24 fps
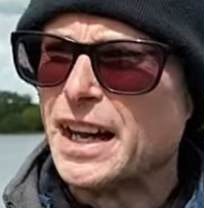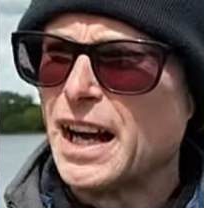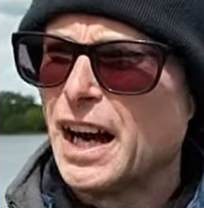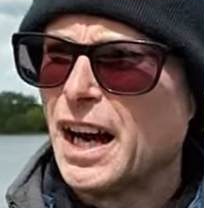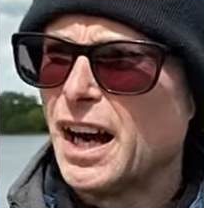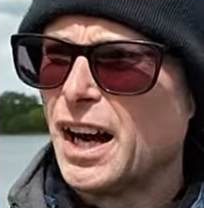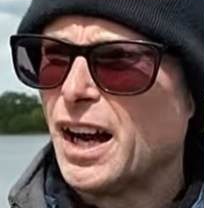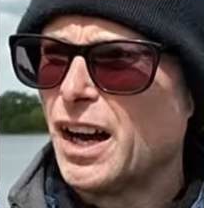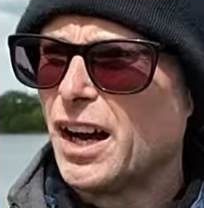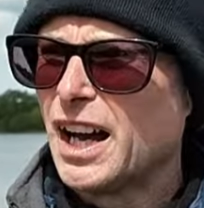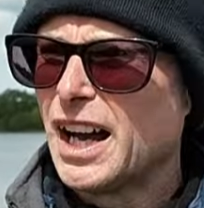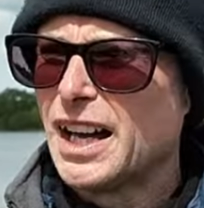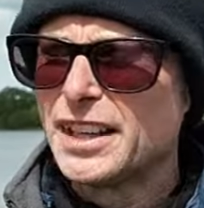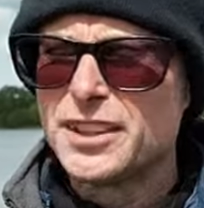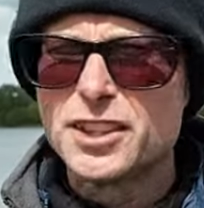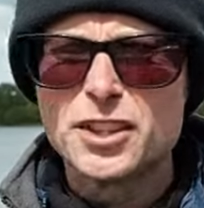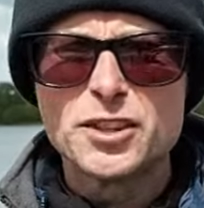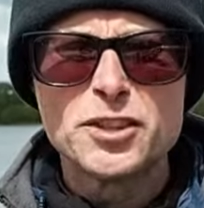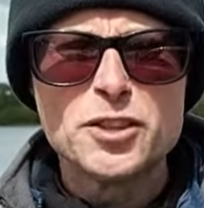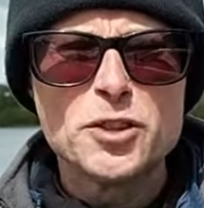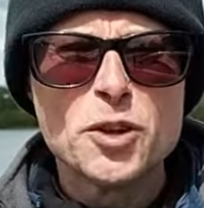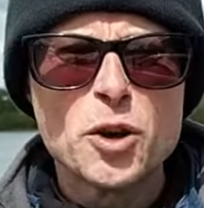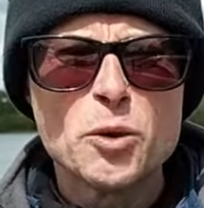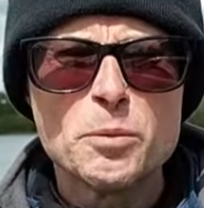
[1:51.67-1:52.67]
And
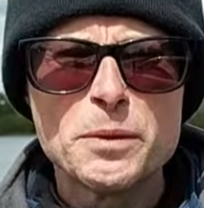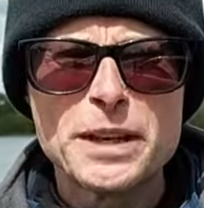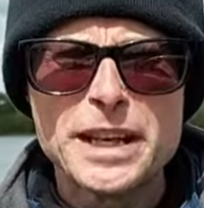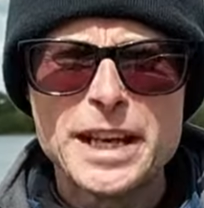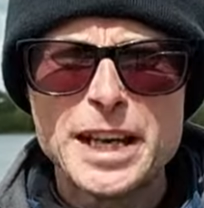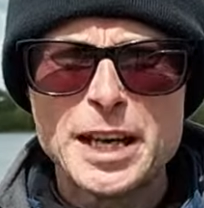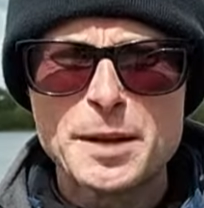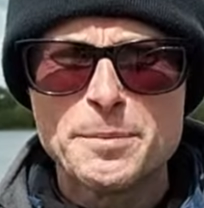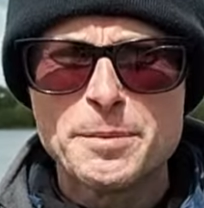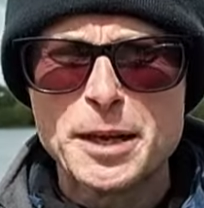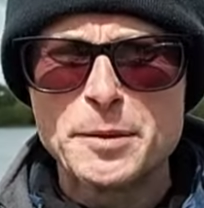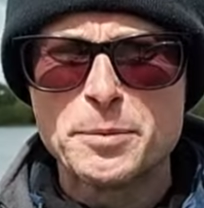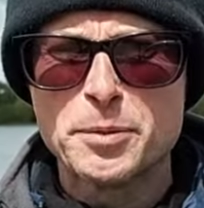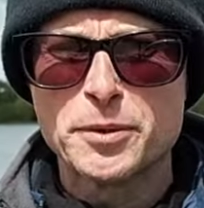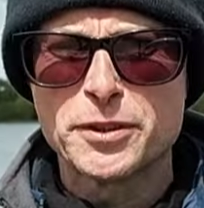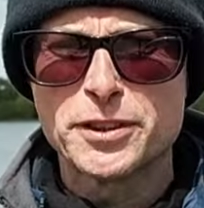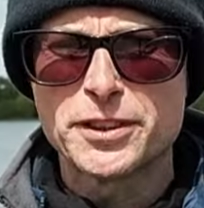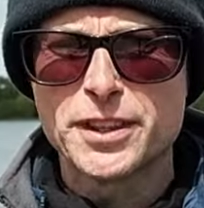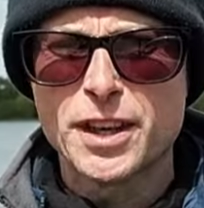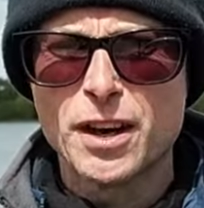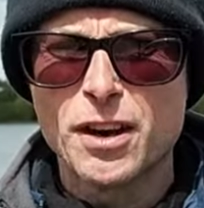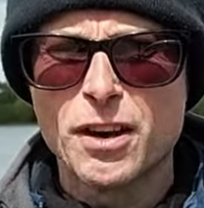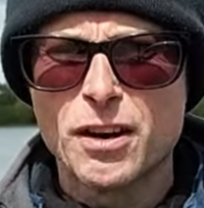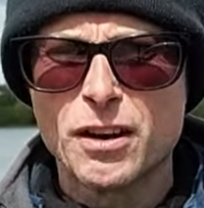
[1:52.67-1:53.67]
you normally hear people
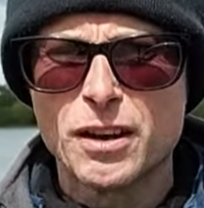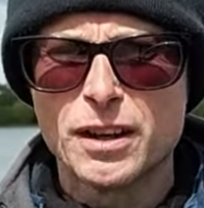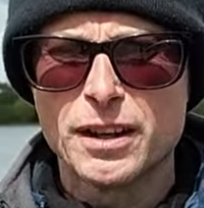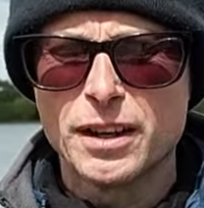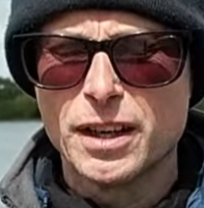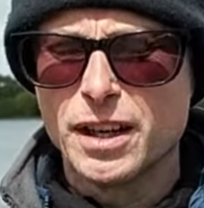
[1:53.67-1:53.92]
start,